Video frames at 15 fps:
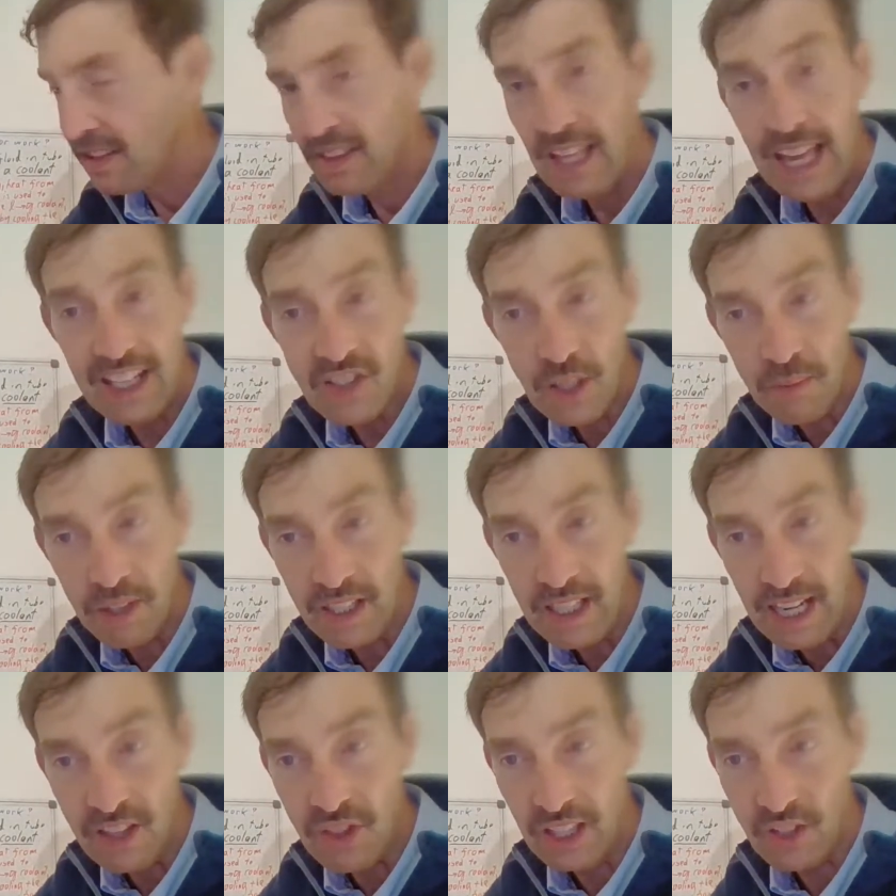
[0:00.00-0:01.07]
Thanks, Emily,
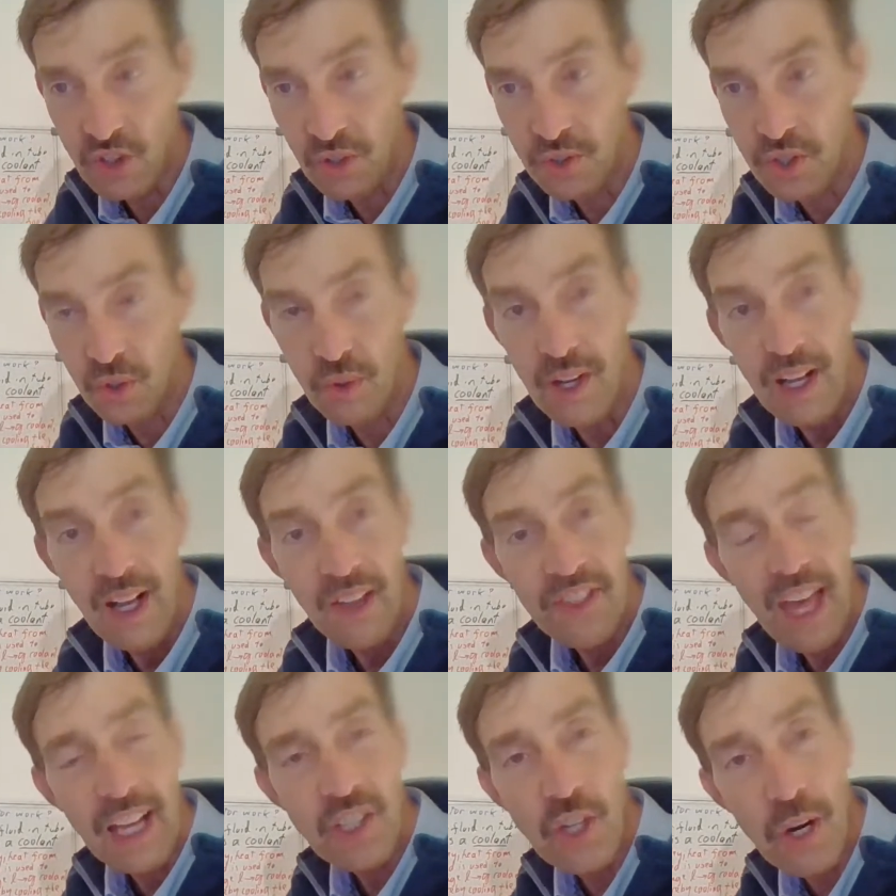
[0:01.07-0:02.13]
and I think so too.
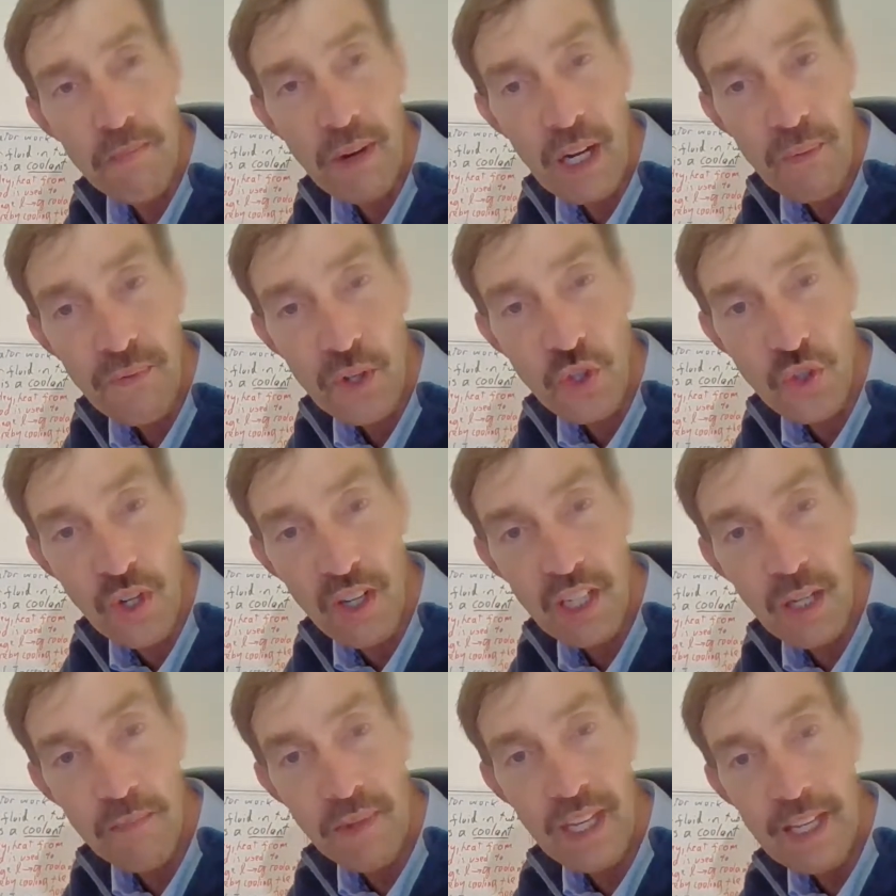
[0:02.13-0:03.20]
Thanks, everybody, for
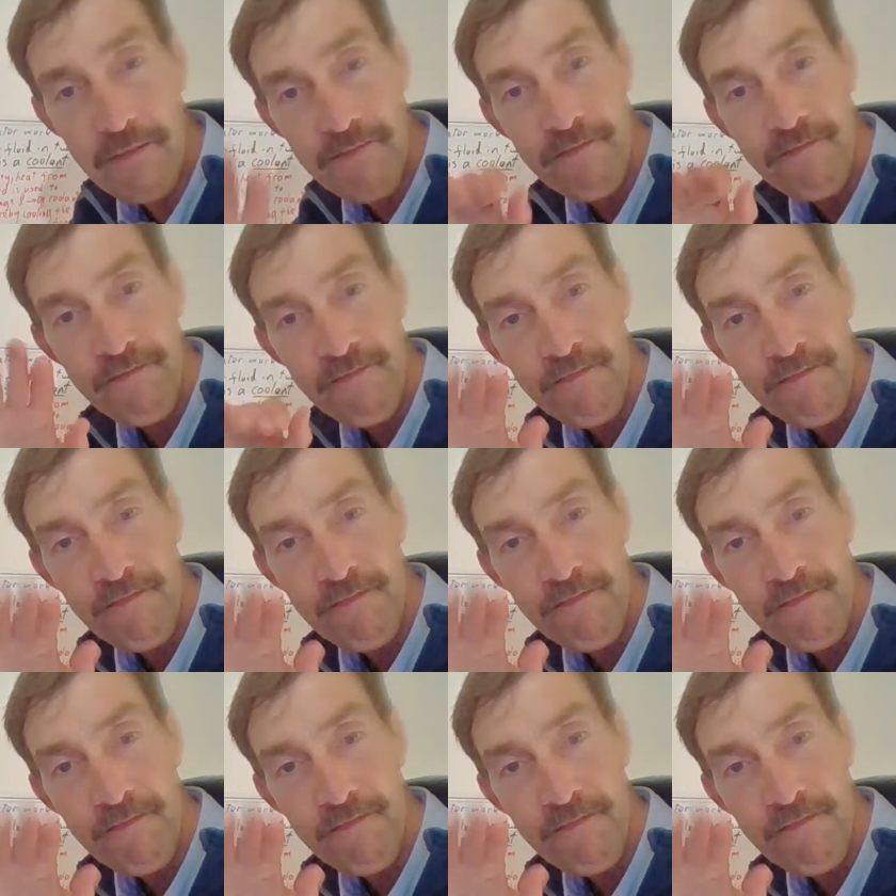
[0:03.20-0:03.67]
joining me.